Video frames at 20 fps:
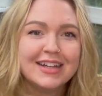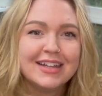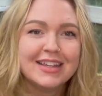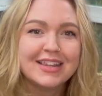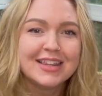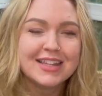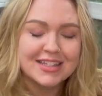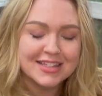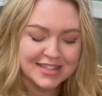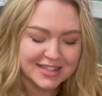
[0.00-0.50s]

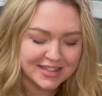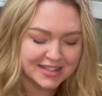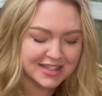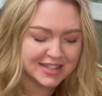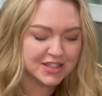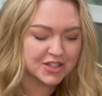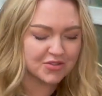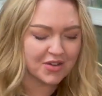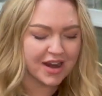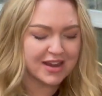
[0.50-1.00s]
This is the
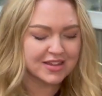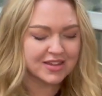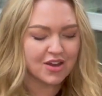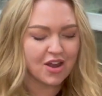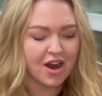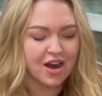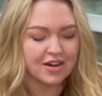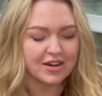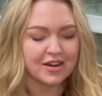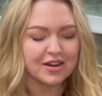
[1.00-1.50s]
Strength
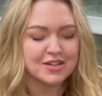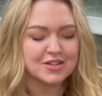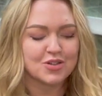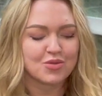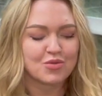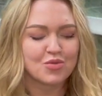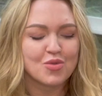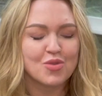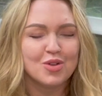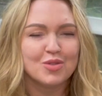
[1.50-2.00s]
card, and it's
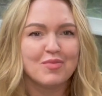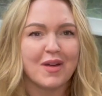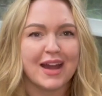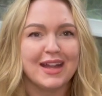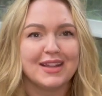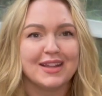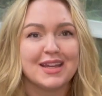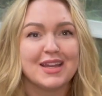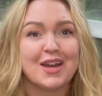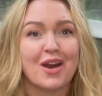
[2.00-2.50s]
ruled by
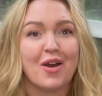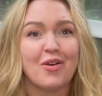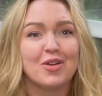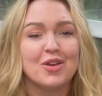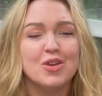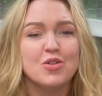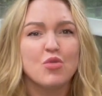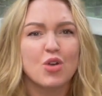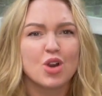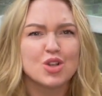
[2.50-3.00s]
Leo.
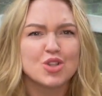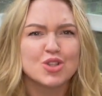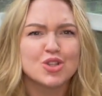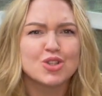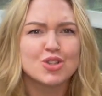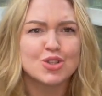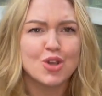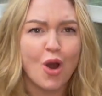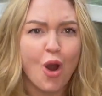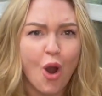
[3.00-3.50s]
You are
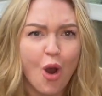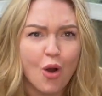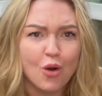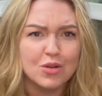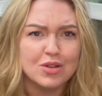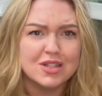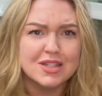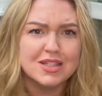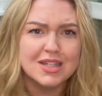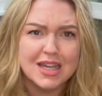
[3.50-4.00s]
so
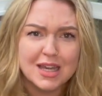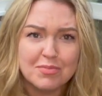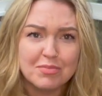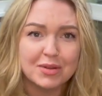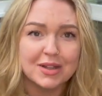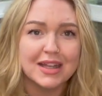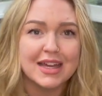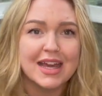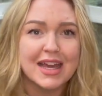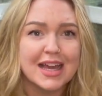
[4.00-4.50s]

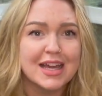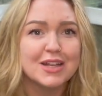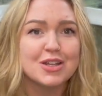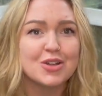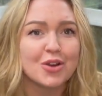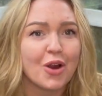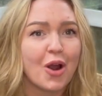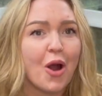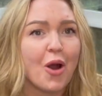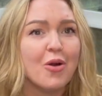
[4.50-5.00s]
deeply in
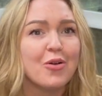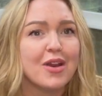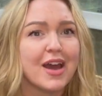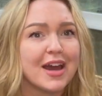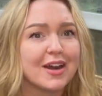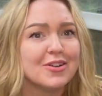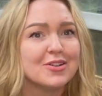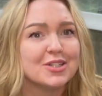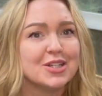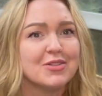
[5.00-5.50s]
your own
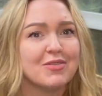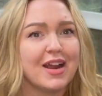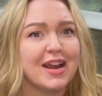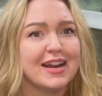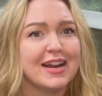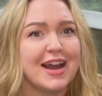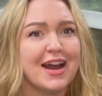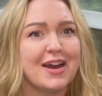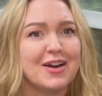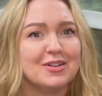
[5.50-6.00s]
energy right
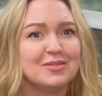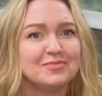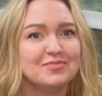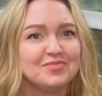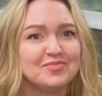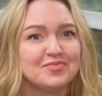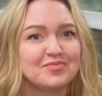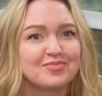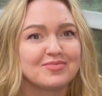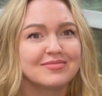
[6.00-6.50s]
now.
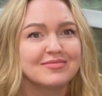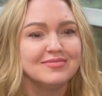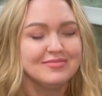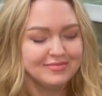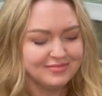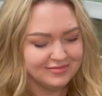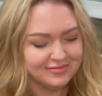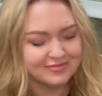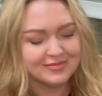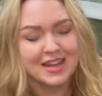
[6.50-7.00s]

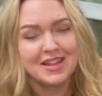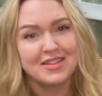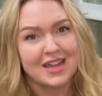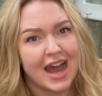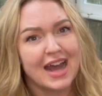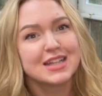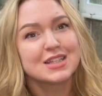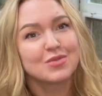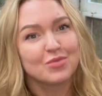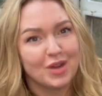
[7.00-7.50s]

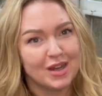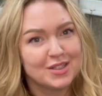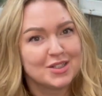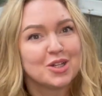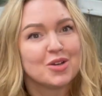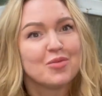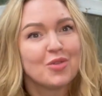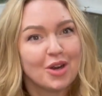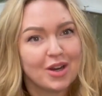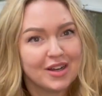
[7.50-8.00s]
That's what
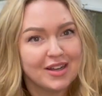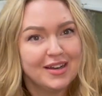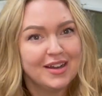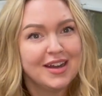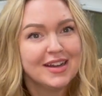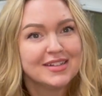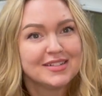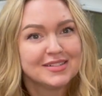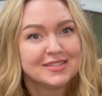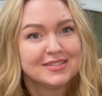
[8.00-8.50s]
you're working
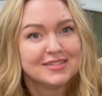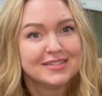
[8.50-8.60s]
on.